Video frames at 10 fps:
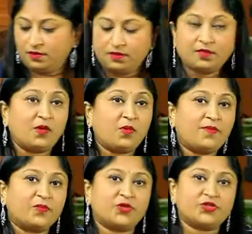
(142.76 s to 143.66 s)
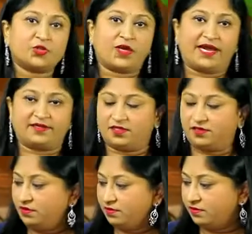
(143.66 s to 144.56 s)
Now I'm going to add
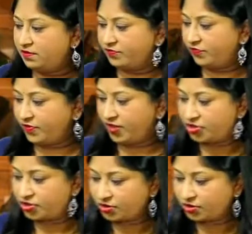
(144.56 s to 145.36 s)
in the fresh